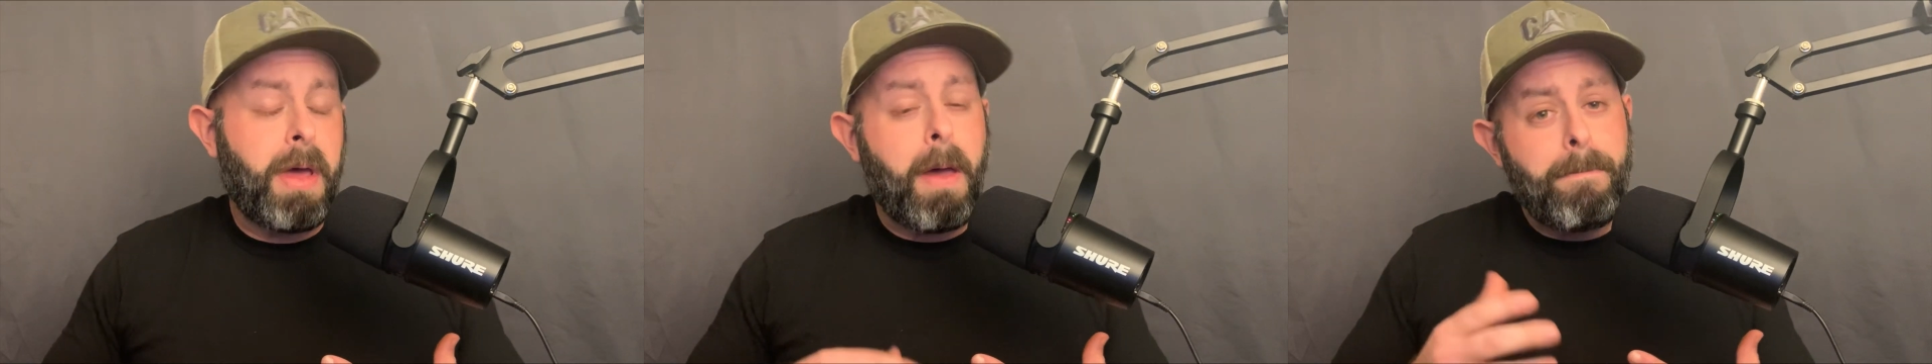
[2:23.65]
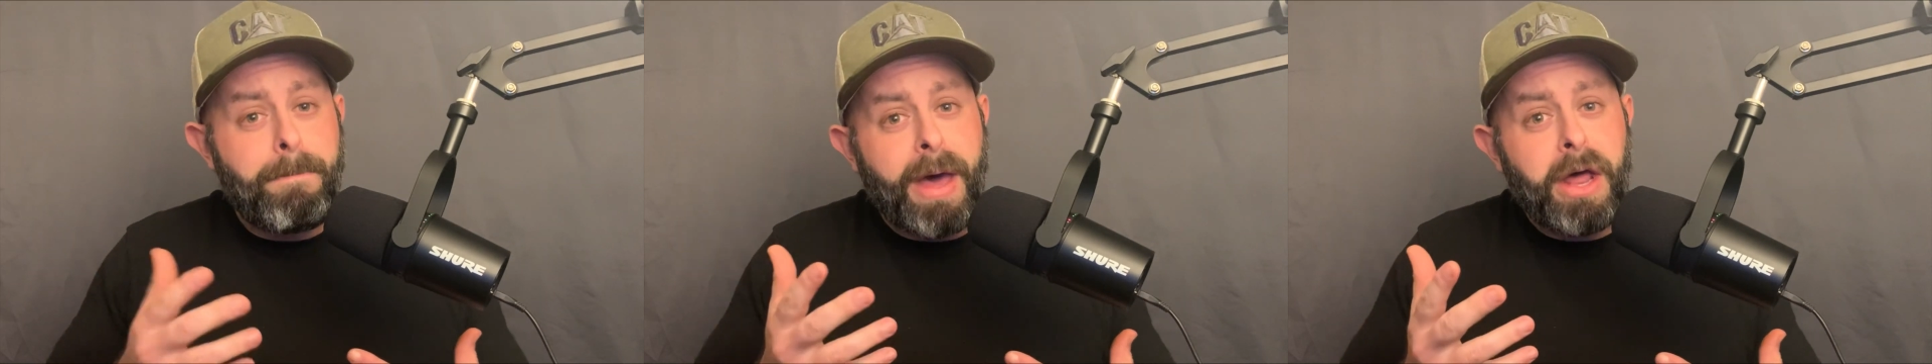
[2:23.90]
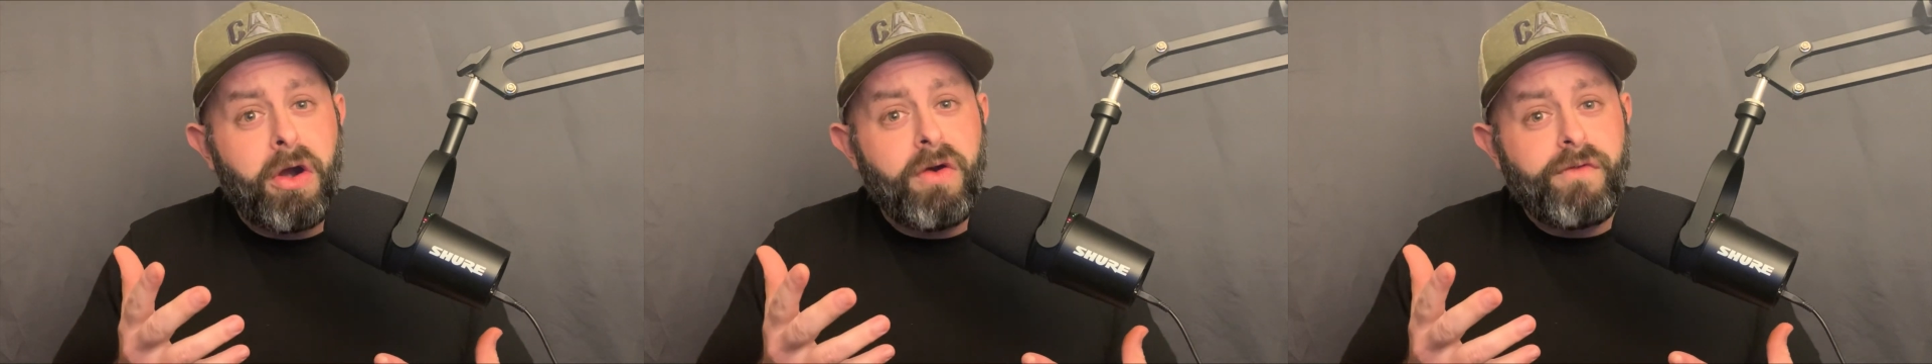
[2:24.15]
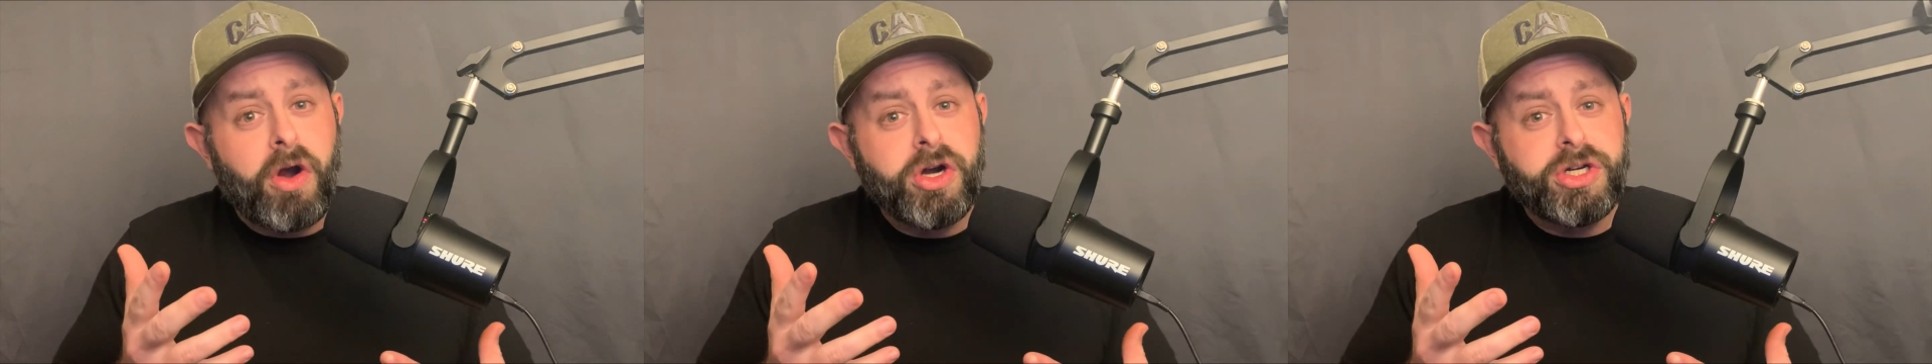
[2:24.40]
a better
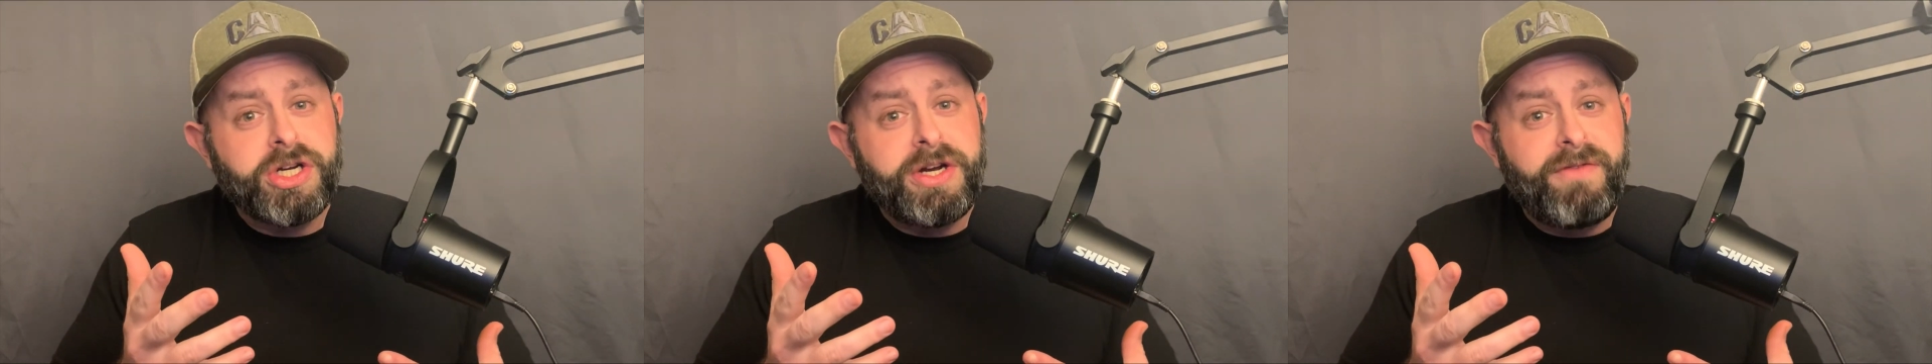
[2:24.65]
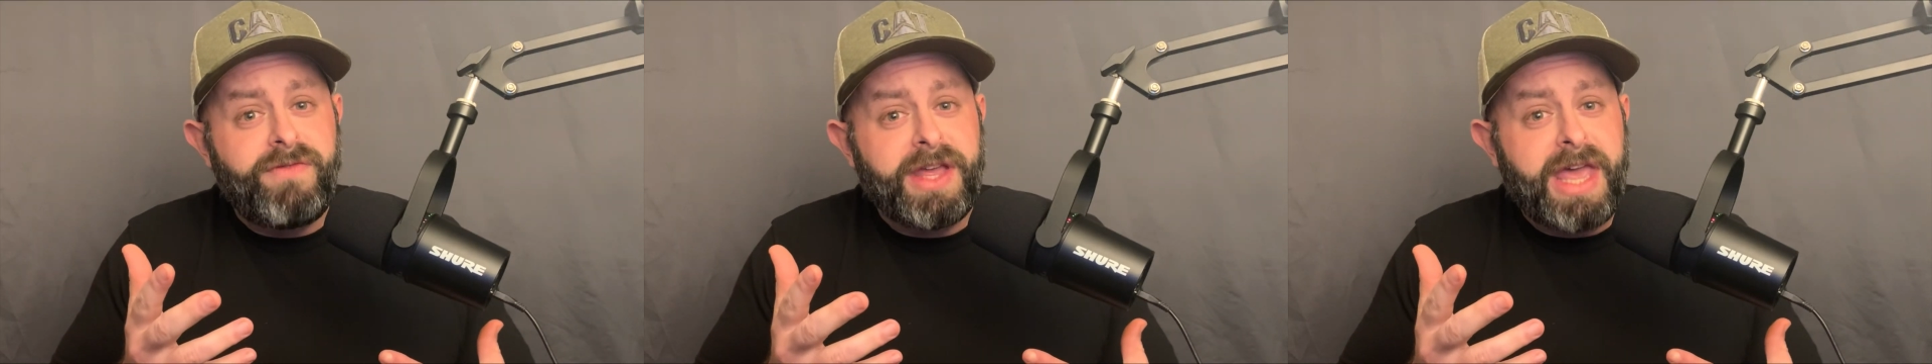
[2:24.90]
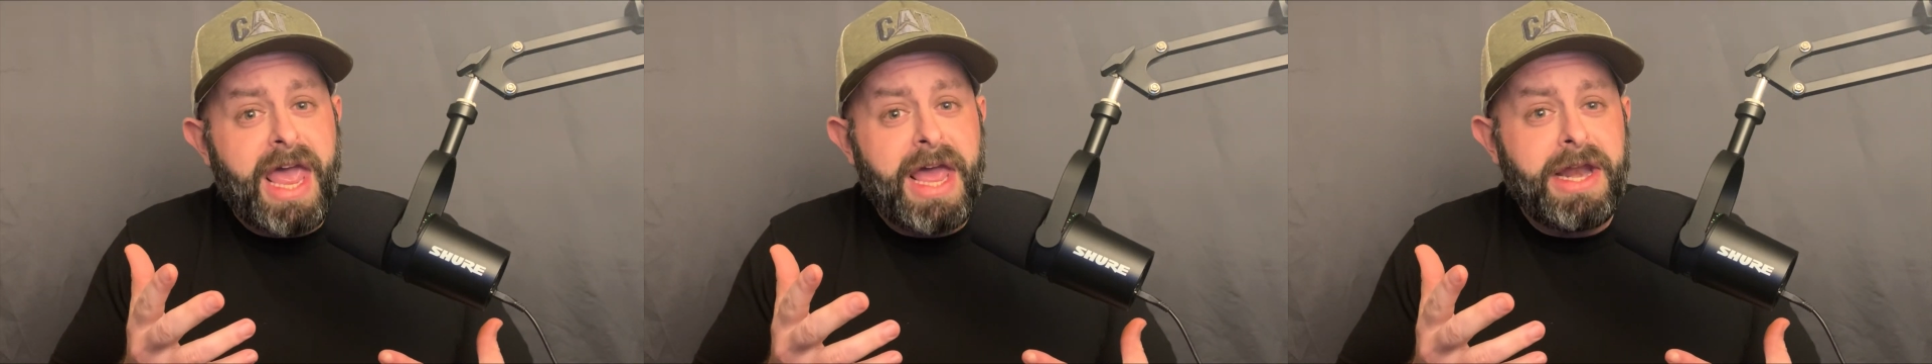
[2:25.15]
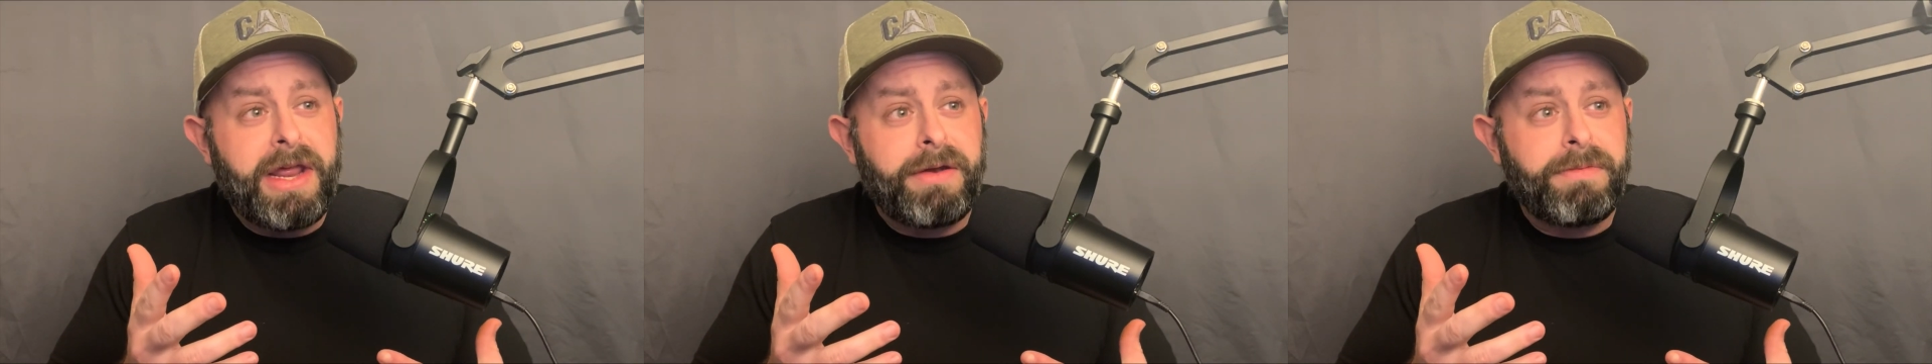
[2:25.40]
version of the
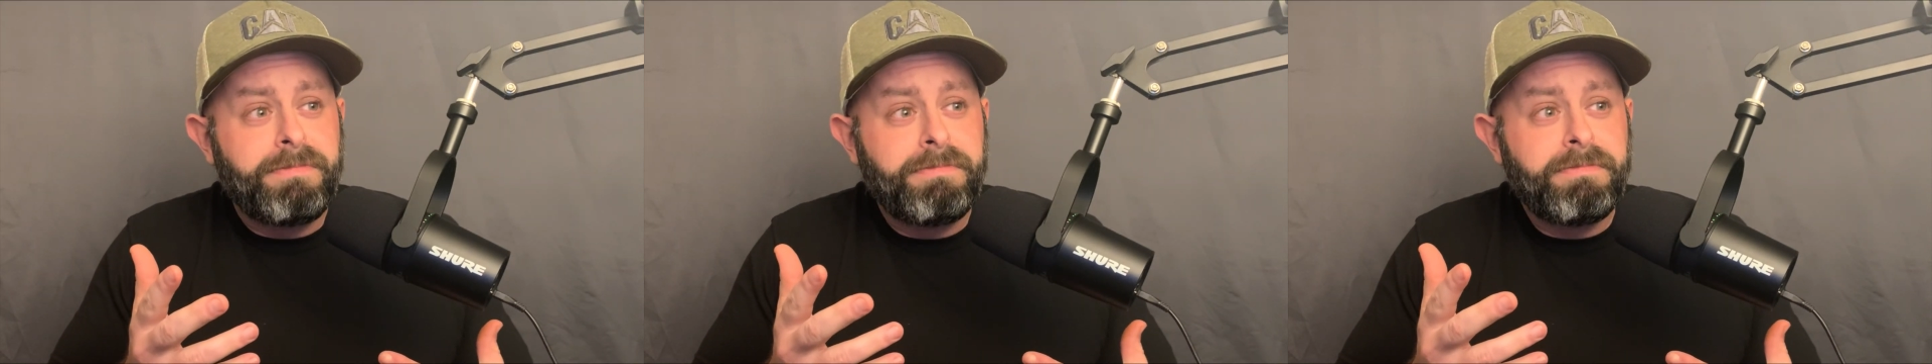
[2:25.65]
cannon